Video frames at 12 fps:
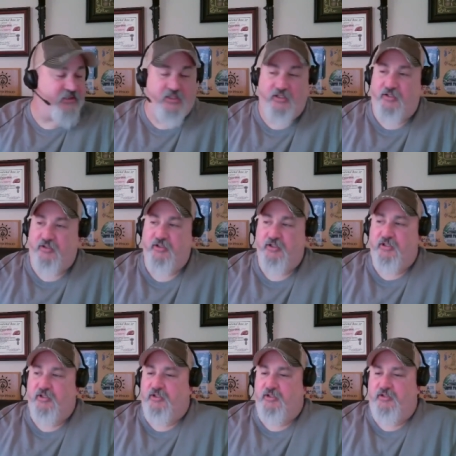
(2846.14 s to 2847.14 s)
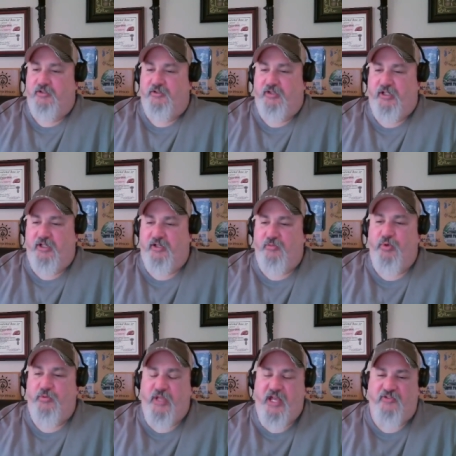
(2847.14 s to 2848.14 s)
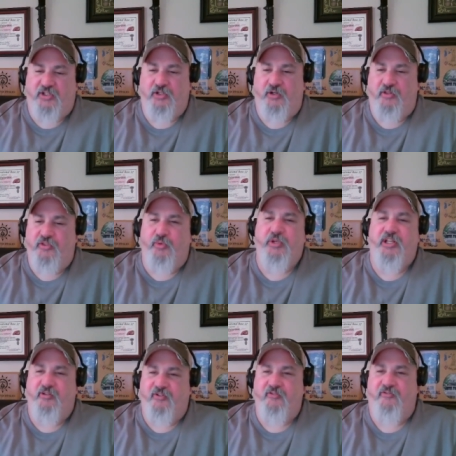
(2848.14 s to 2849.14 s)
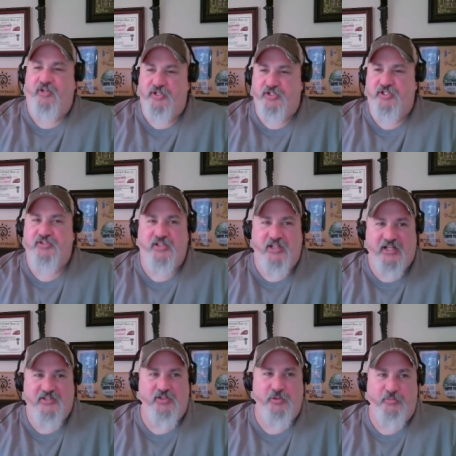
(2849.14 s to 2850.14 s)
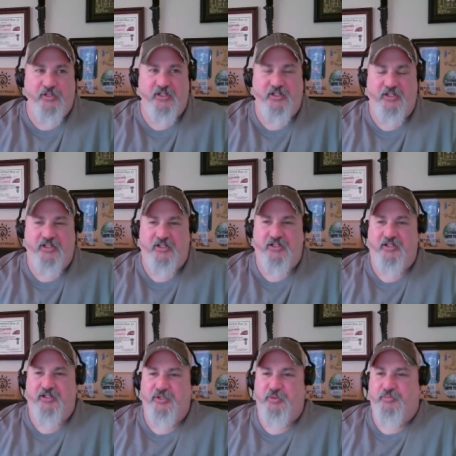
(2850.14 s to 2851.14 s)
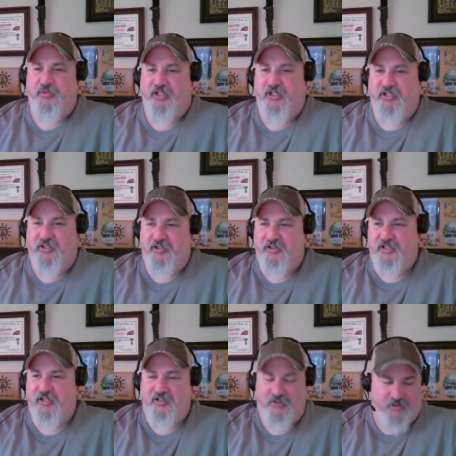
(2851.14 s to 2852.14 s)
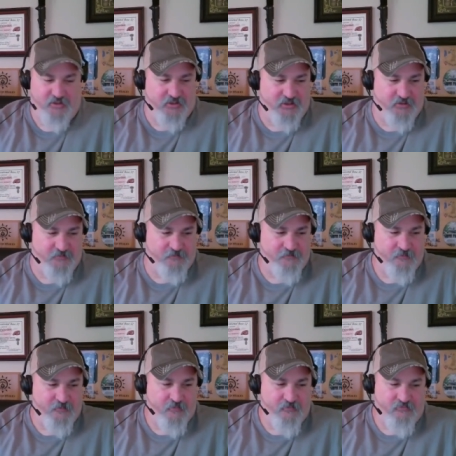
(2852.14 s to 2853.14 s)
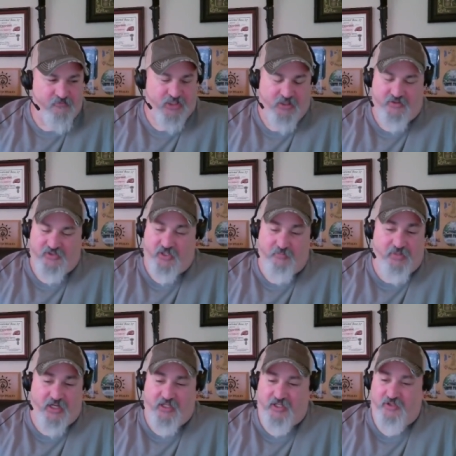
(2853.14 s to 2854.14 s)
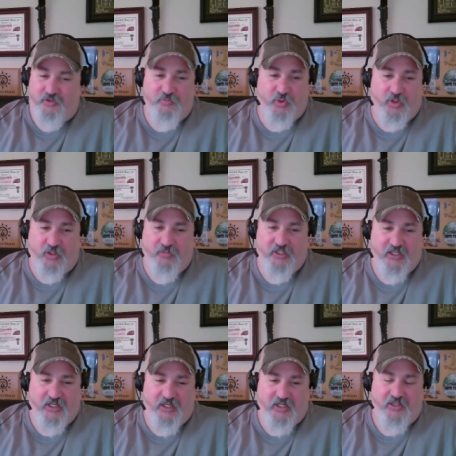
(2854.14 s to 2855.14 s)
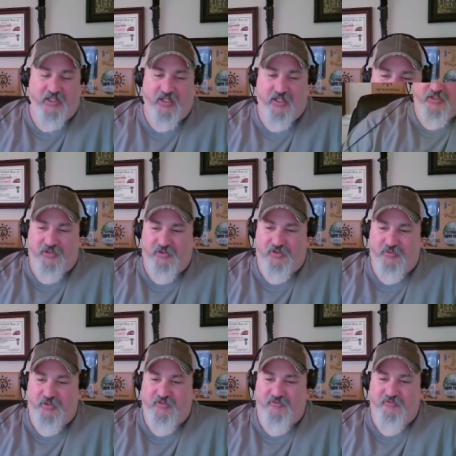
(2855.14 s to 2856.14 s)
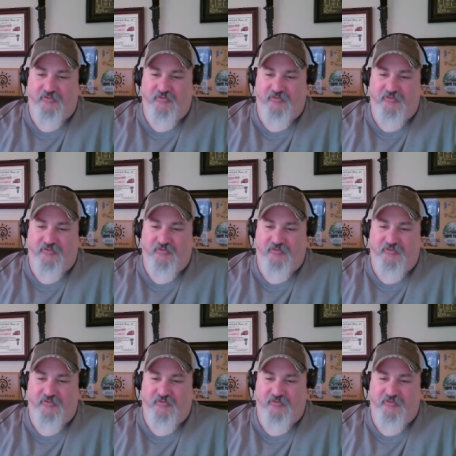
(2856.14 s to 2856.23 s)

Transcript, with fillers: hell yeah what we had to learn three different either. versions of that stupid uh uh thing um yeah right right some probably had to do more but yeah I think I had to learn three different